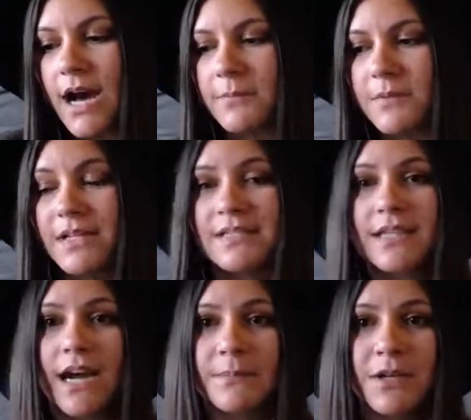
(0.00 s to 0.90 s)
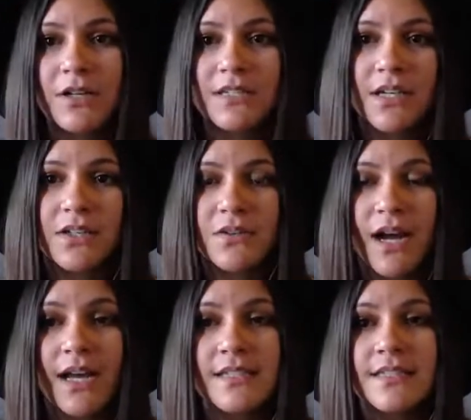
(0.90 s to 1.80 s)
Because I'm here to tell you
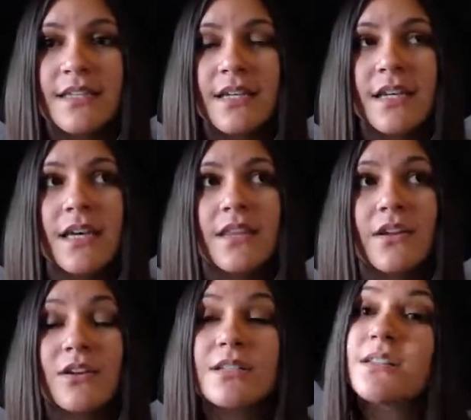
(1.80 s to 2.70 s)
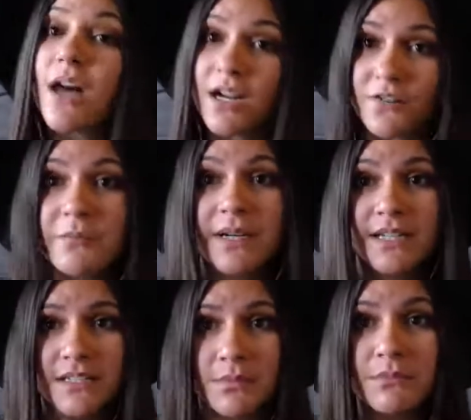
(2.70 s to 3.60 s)
guys, there's a lot of
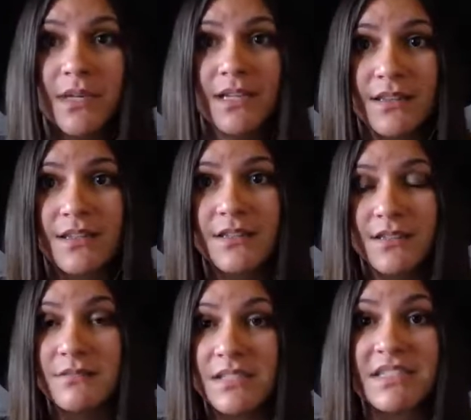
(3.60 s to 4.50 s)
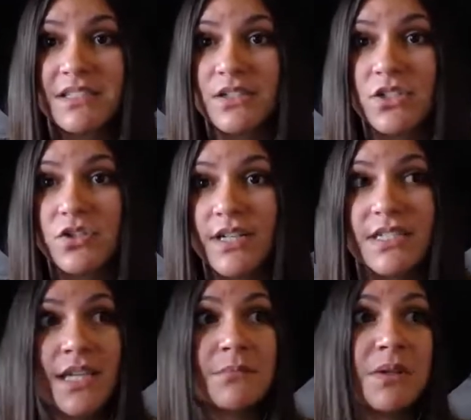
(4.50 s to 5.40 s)
money to be made in this industry.
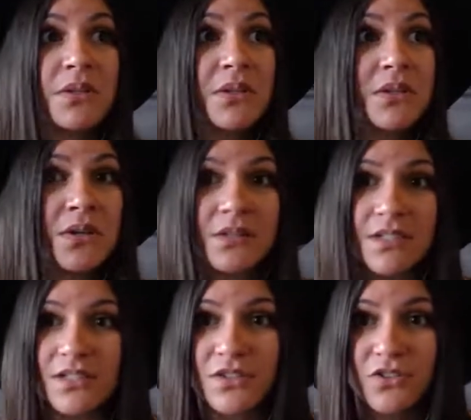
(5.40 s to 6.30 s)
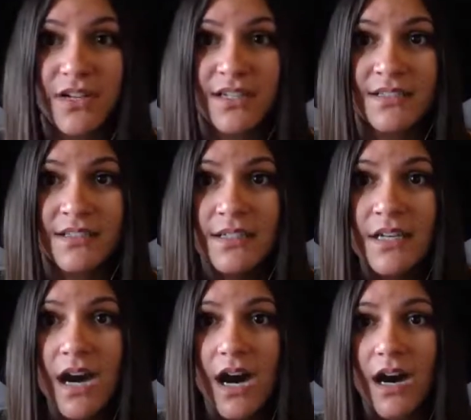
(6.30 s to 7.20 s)
It's a $1 billion industry
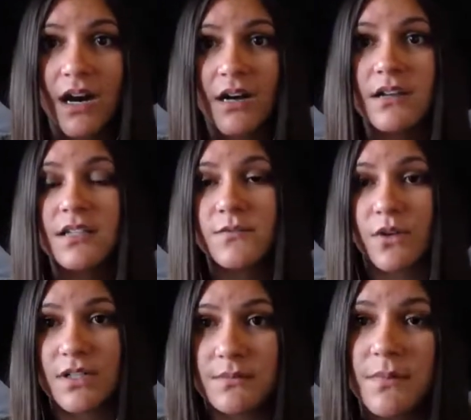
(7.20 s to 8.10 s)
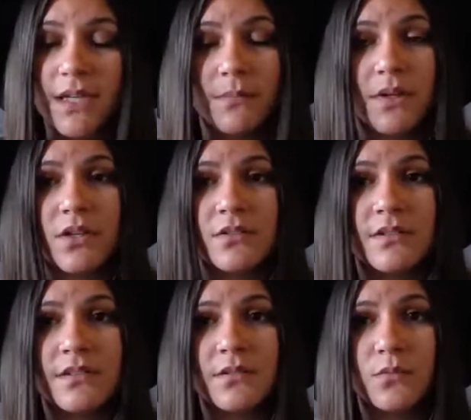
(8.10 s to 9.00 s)
as far as makeup
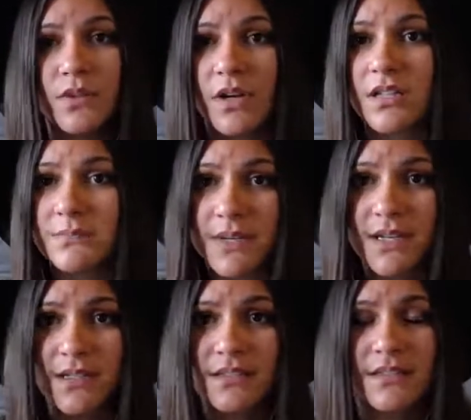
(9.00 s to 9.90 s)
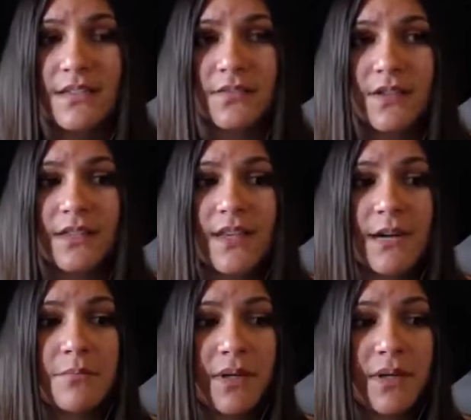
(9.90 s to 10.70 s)
goes, with cosmetics and stuff like that.